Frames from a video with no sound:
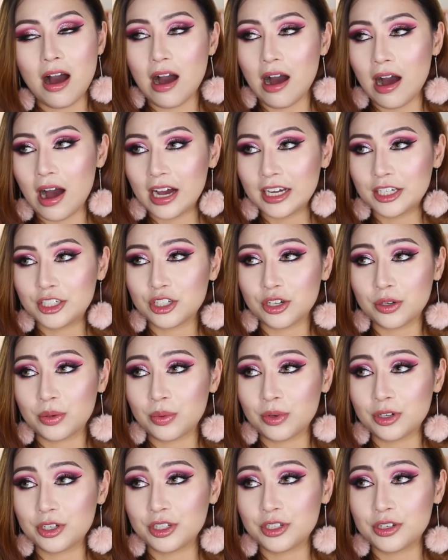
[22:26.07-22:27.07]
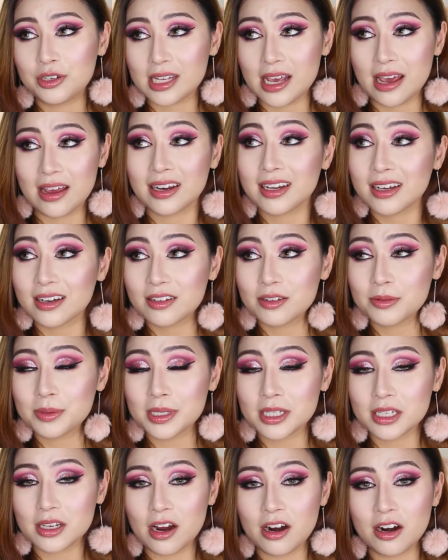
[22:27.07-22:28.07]
I don't want to use any other
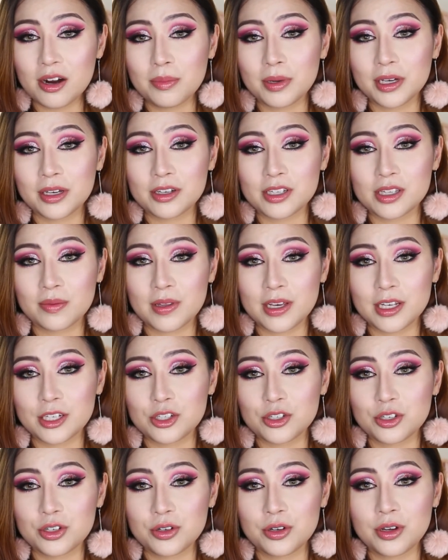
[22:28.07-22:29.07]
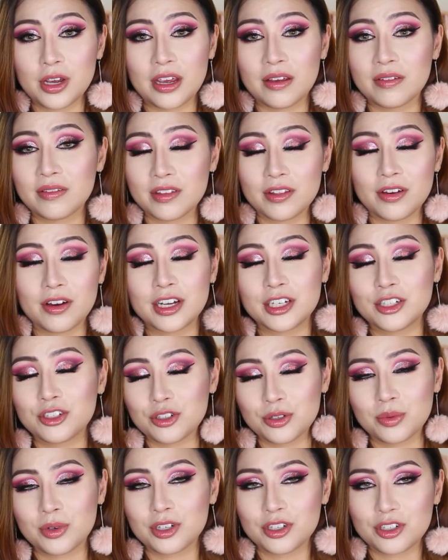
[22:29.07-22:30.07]
mascara because of these two, even though I
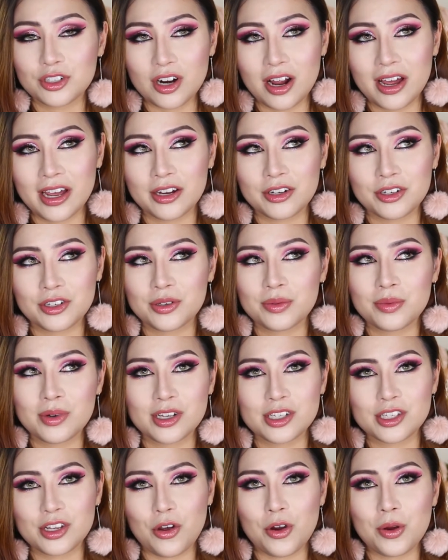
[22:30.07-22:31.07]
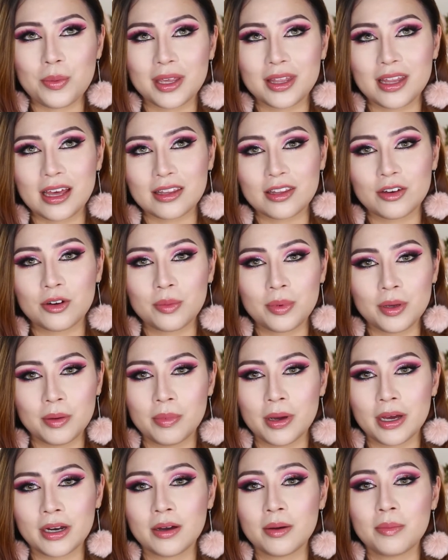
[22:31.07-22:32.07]
do want to try out new ones, hoping that they'll be
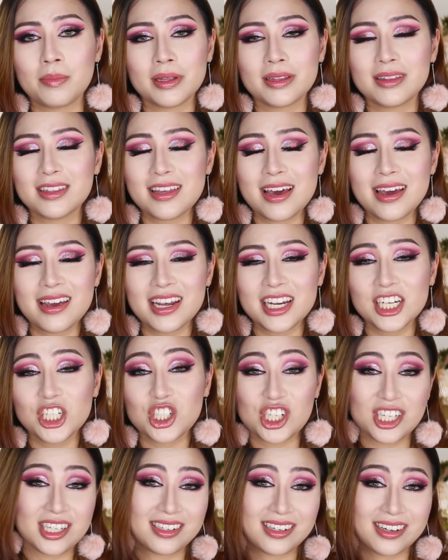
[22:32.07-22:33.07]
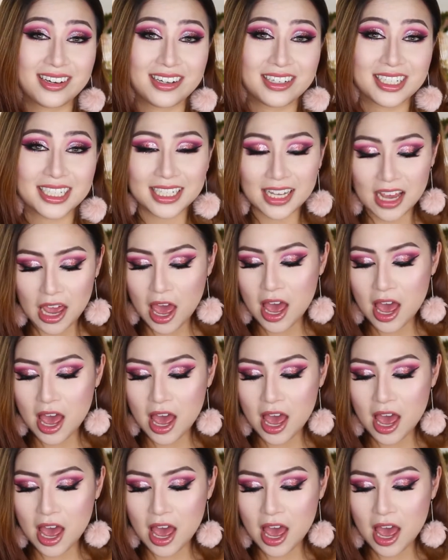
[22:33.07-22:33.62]
better, but they just aren't.